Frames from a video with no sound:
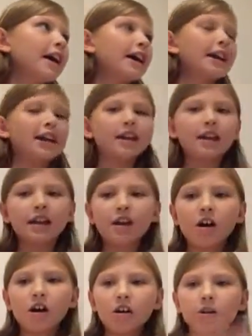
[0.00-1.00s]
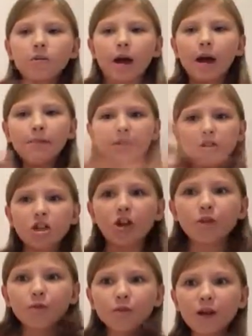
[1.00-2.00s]
and I like all around me
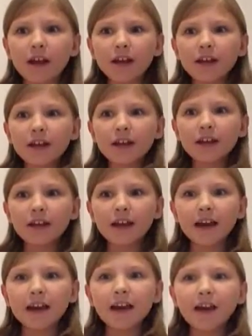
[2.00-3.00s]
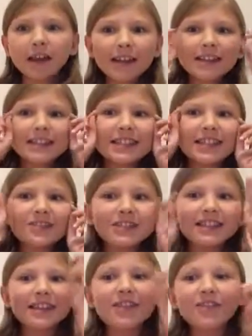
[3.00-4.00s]
turned red. And all I could see
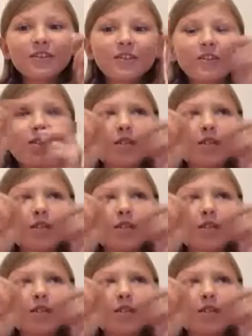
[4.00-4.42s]
was like all